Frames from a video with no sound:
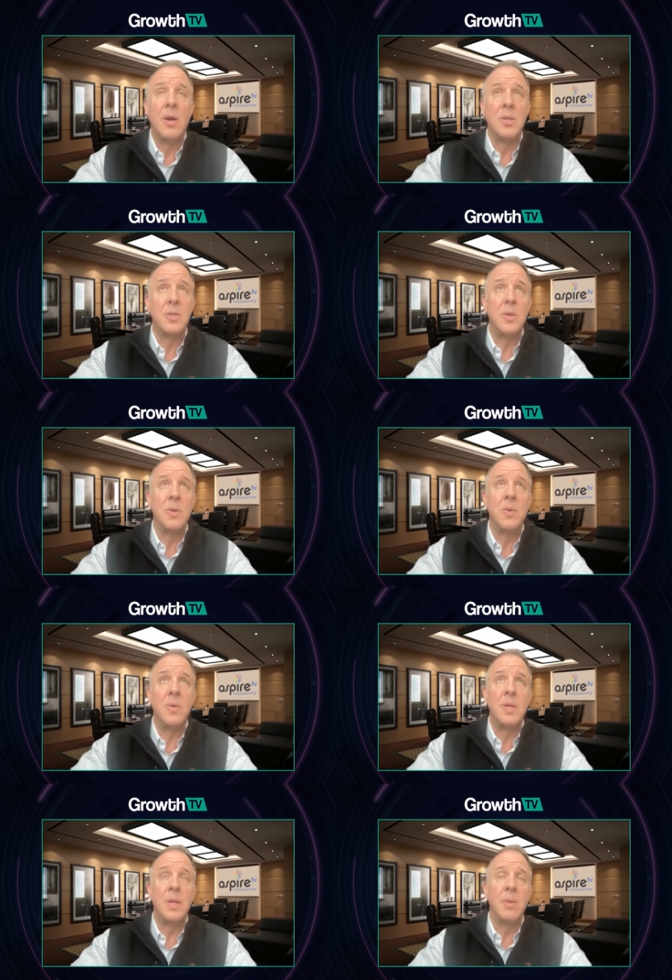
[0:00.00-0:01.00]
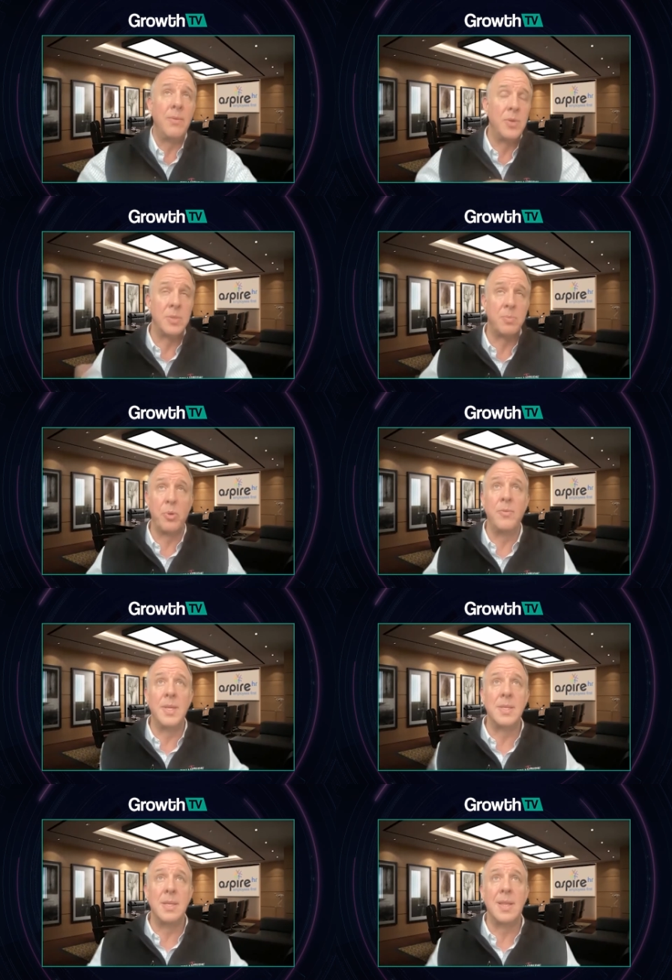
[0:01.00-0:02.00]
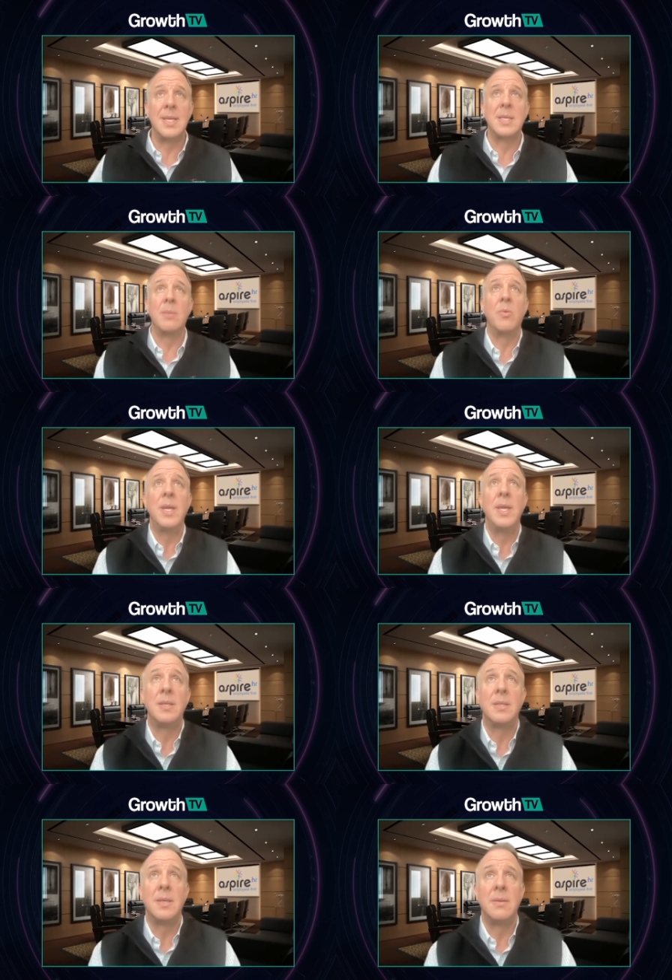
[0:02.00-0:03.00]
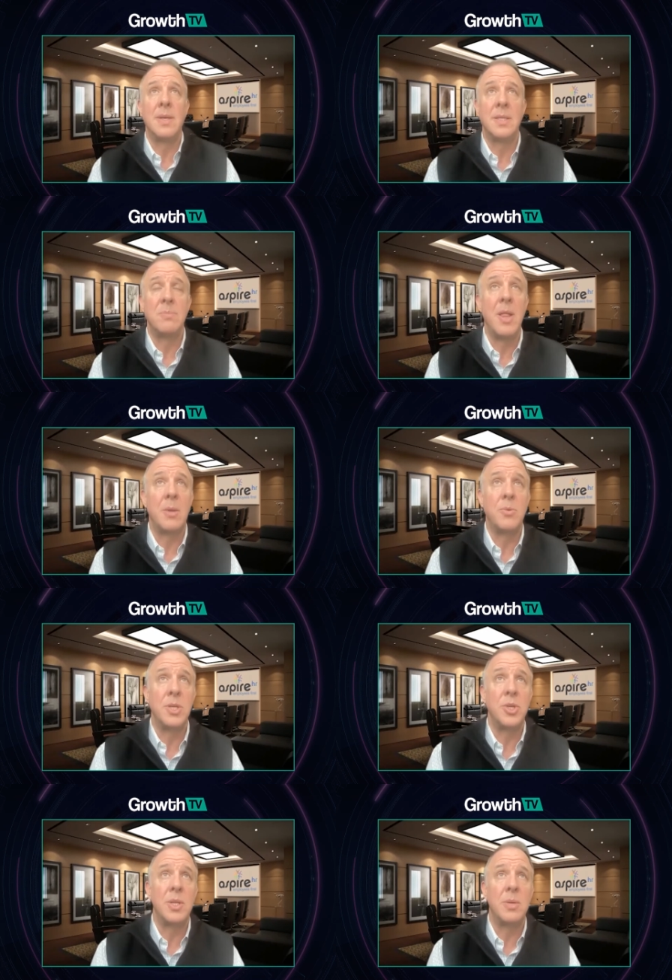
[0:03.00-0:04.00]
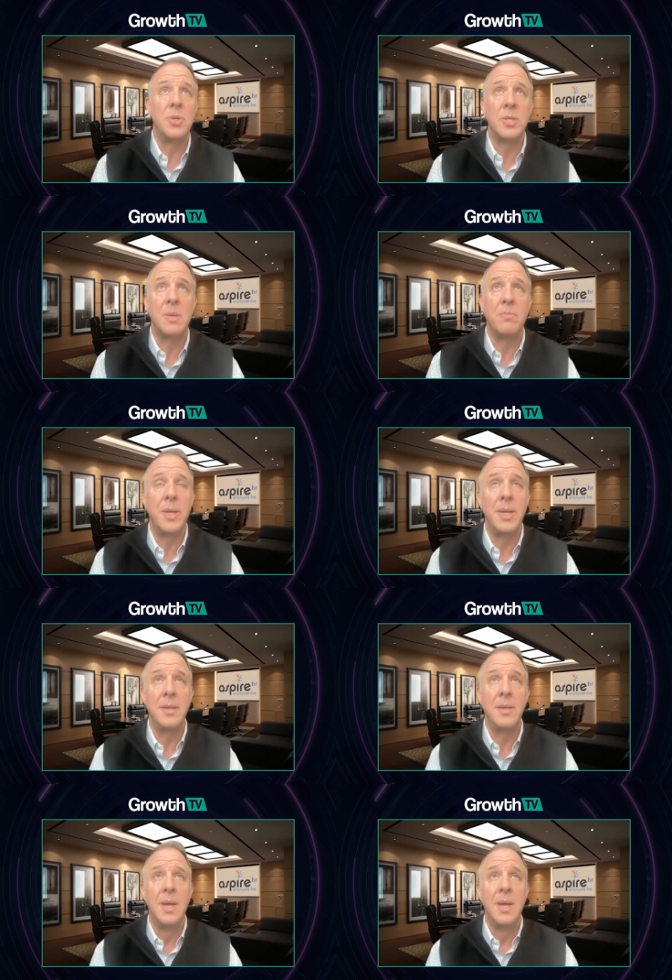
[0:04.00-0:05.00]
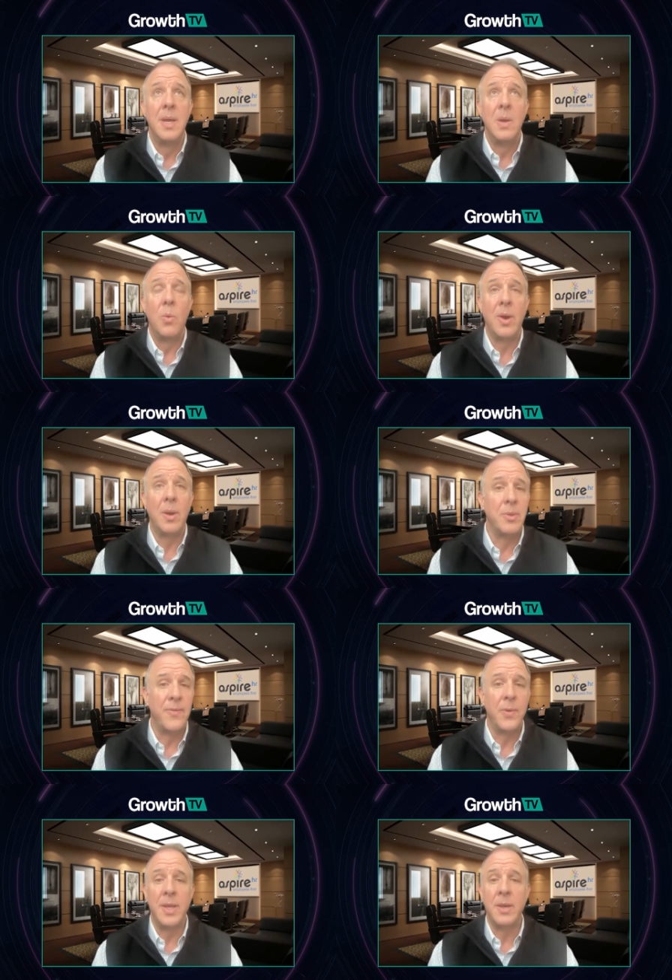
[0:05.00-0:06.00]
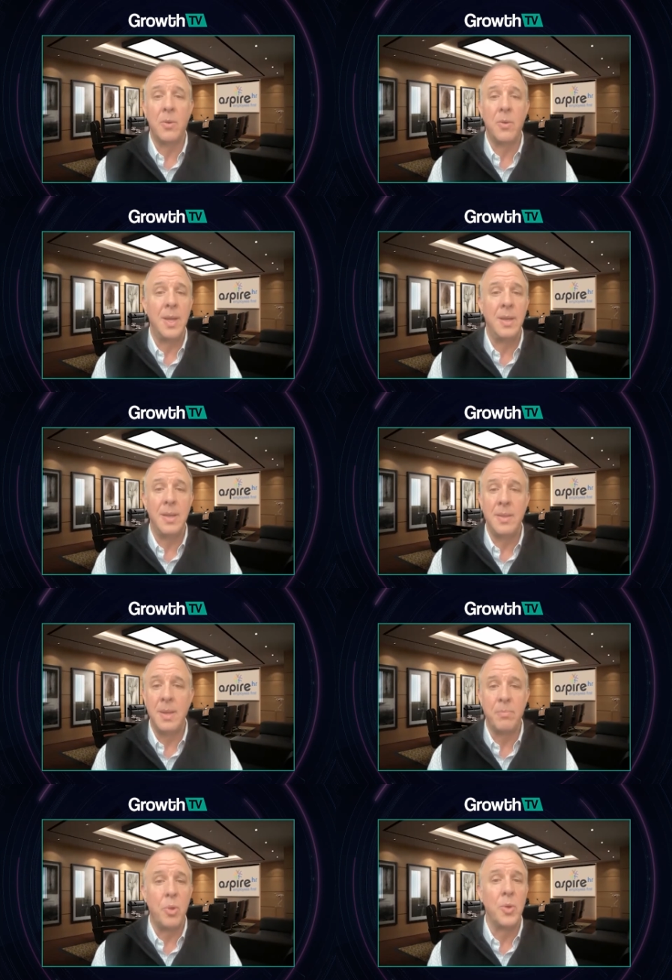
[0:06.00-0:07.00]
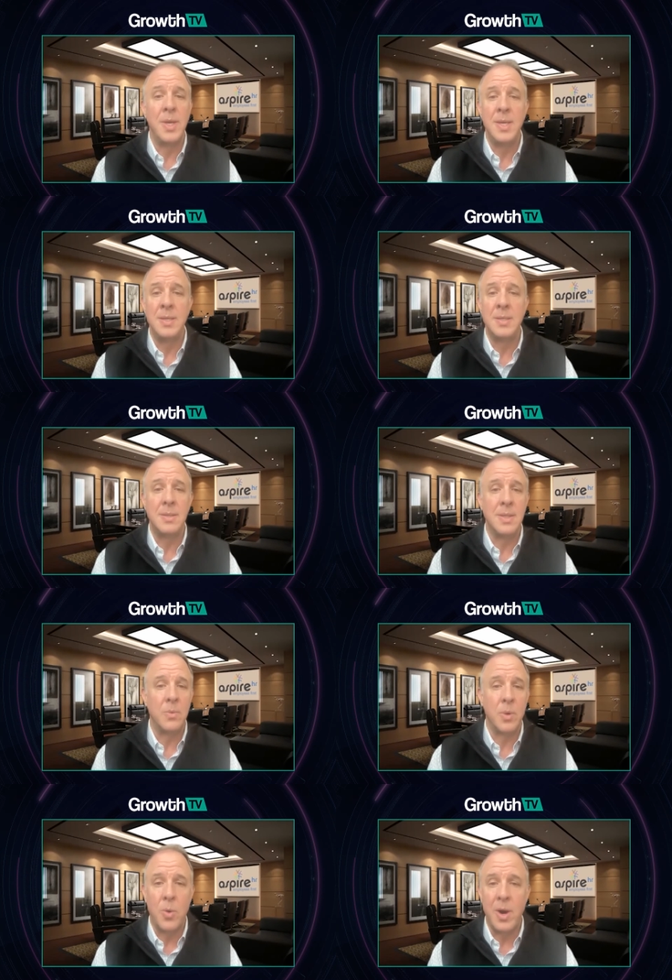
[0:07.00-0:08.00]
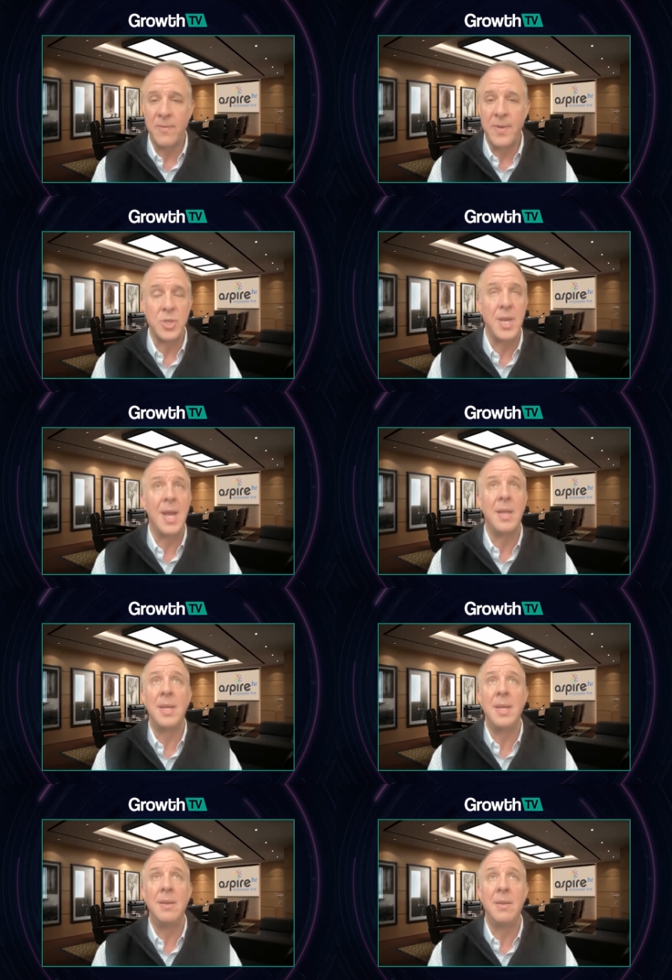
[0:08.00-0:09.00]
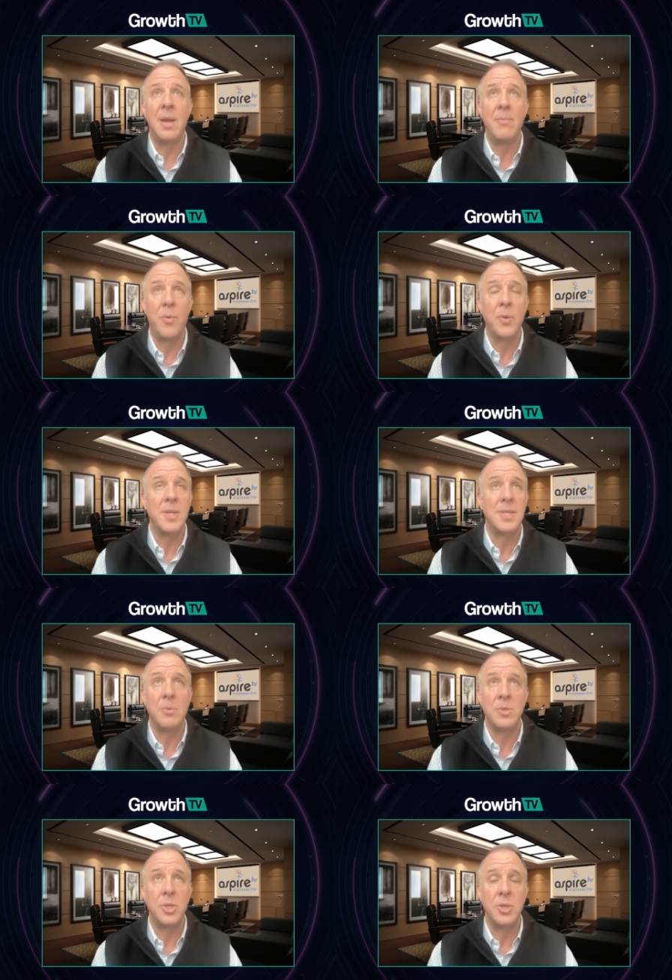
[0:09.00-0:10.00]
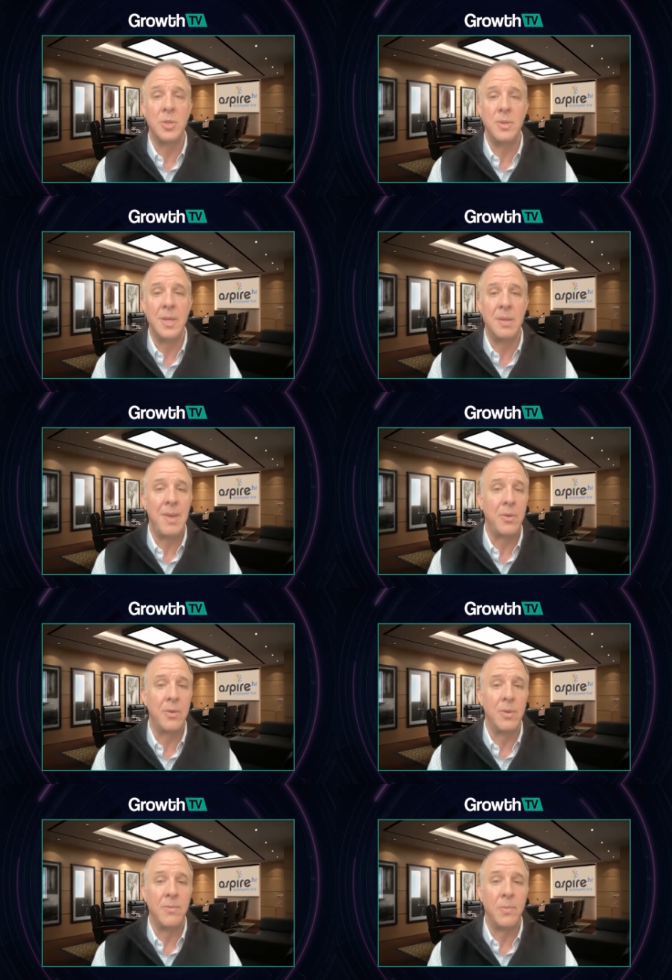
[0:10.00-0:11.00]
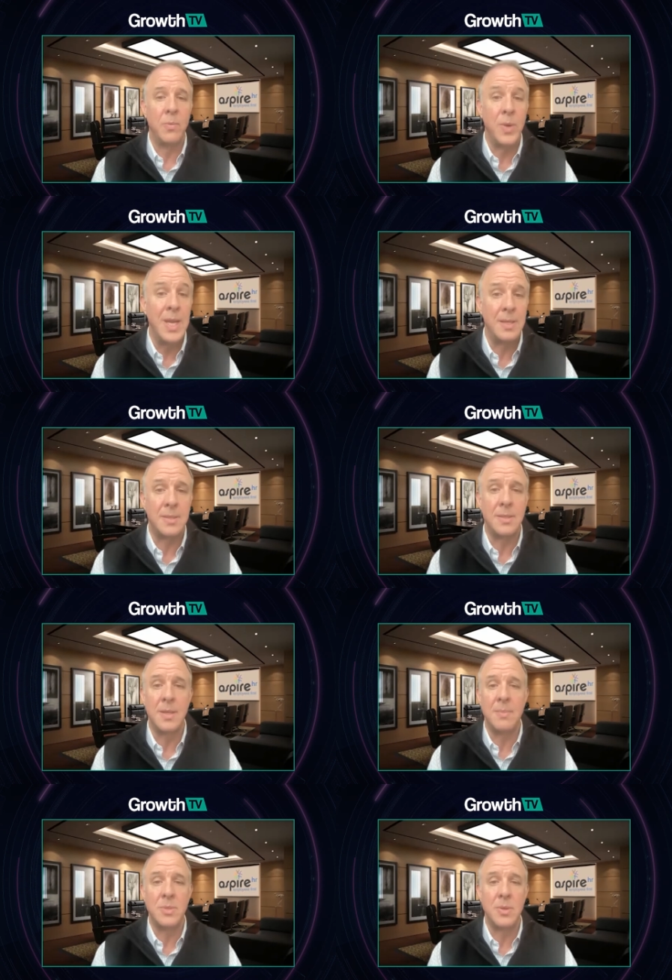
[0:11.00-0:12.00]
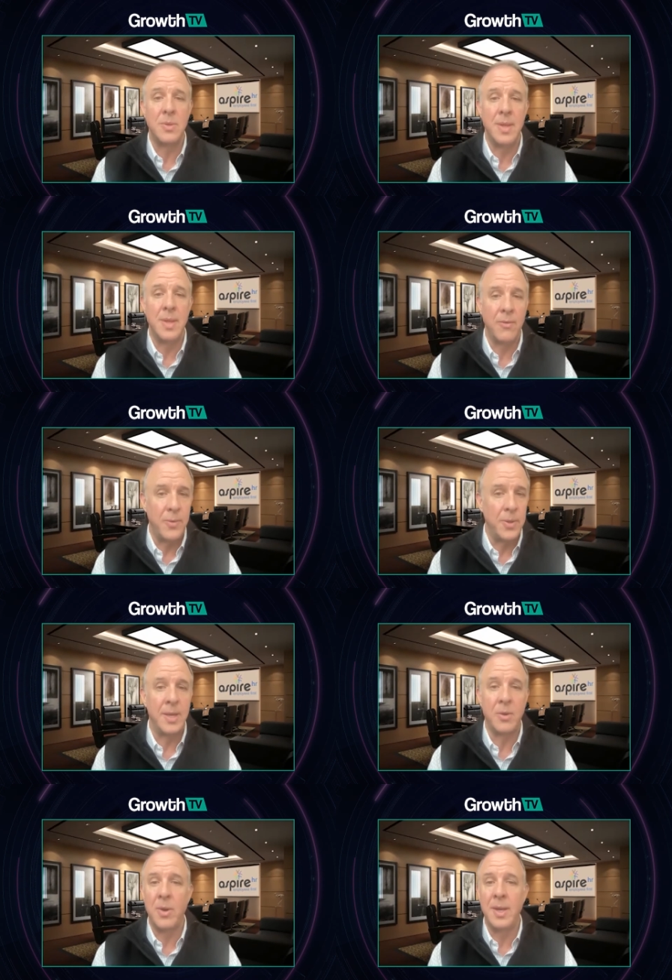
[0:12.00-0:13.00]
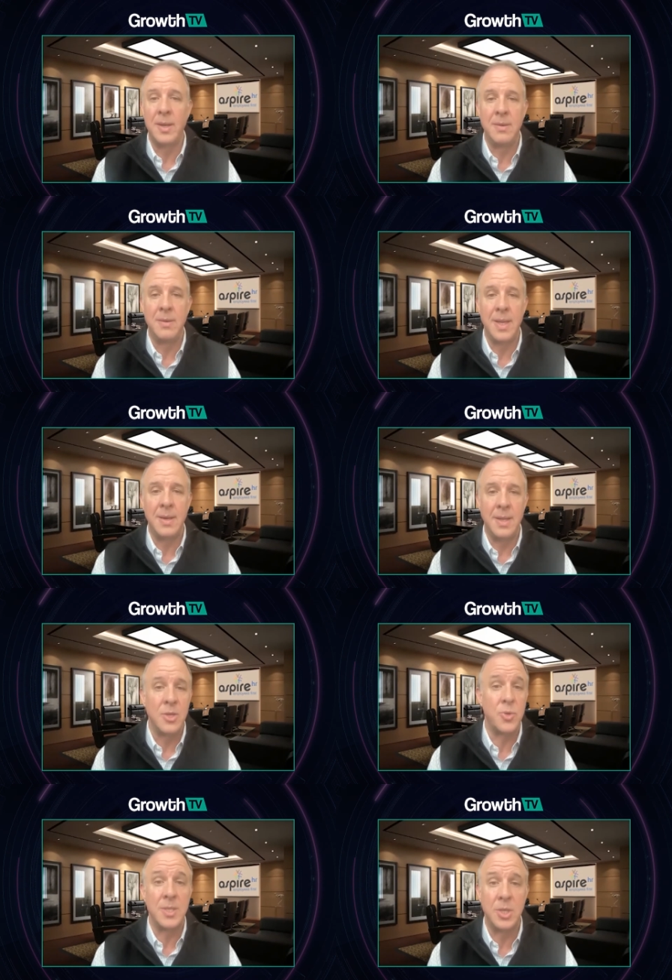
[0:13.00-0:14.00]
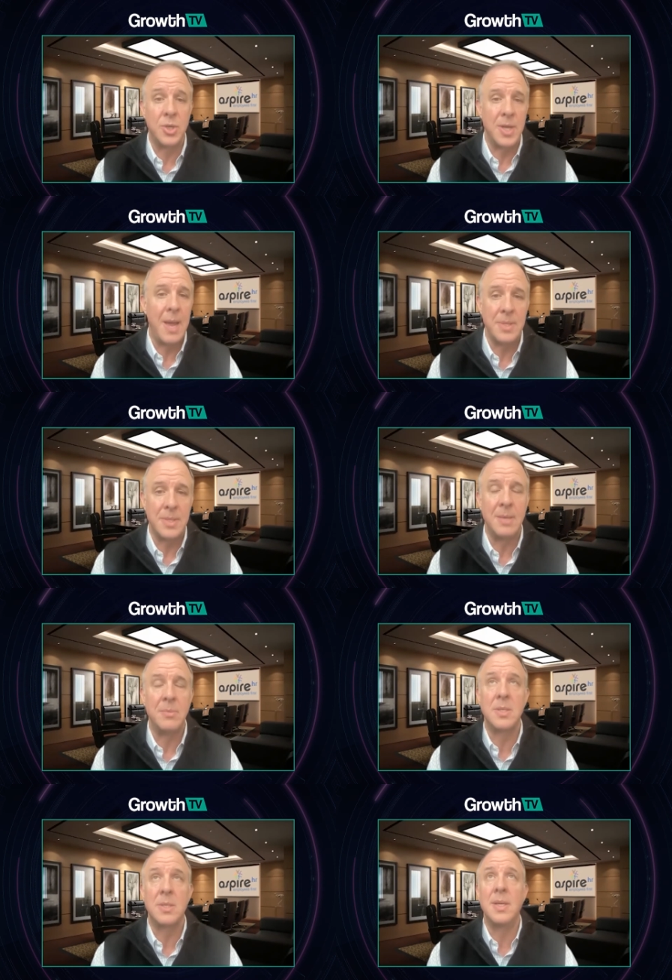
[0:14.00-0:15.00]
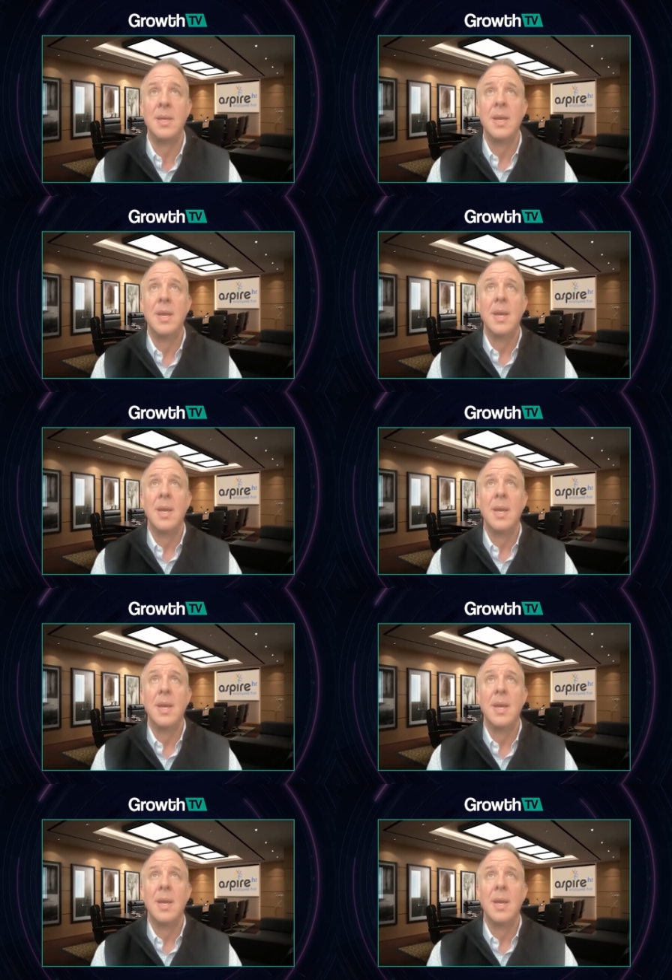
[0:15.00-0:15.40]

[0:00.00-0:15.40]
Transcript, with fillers: also, and we've just proven this in the last couple of weeks, a, a small acquisition that was just completed we were able to fully integrate the employees, the required functionality um, for this acquisition in a matter of weeks um, so that they were fully integrated and, and the transition happened seamlessly.